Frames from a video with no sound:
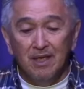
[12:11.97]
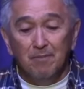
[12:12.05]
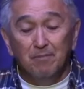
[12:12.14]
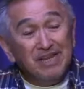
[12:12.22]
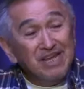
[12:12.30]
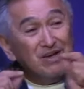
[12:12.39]

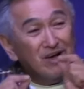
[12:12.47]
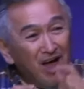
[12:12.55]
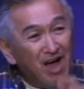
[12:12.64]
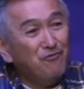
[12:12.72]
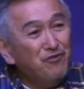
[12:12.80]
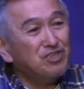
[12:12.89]
But he
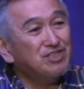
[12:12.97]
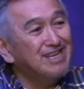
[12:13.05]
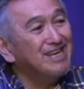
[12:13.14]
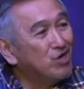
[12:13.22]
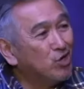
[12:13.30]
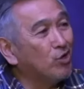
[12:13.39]

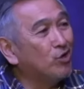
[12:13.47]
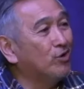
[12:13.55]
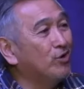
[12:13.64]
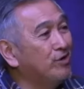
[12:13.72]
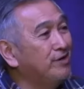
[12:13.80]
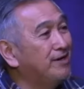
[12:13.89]
obviously
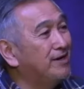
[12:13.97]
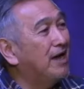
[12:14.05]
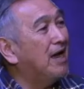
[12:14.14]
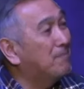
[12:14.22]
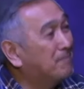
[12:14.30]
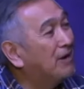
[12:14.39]
heard
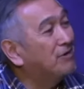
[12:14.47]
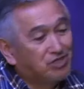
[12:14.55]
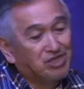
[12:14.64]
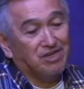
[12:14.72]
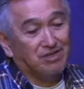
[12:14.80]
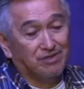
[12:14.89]
about
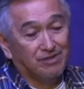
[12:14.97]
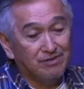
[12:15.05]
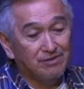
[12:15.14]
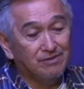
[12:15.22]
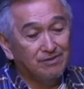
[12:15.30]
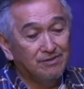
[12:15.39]

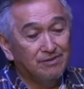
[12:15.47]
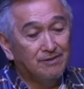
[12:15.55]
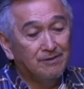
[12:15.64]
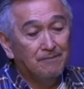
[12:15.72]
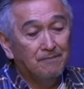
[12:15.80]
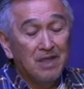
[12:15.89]
Jesus,
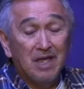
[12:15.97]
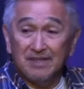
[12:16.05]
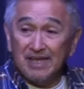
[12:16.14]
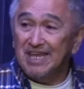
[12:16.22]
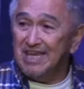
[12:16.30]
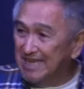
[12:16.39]

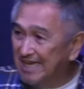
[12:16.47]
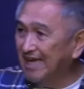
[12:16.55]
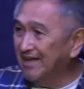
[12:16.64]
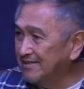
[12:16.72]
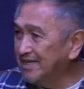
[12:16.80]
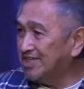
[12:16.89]
that he
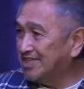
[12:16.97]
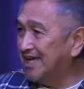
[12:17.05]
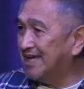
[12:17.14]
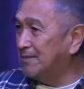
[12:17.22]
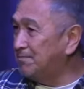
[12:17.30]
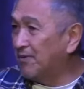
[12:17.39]
healed the
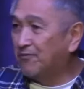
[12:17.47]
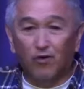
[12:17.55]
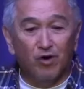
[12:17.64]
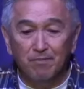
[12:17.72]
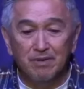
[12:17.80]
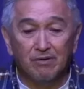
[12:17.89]
sick and
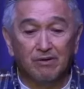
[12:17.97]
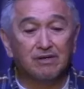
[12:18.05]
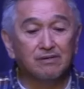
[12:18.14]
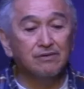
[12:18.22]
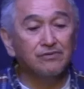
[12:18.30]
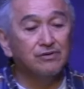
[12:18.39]
performed
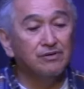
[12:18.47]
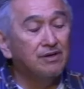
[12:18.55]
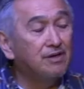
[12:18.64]
miracles.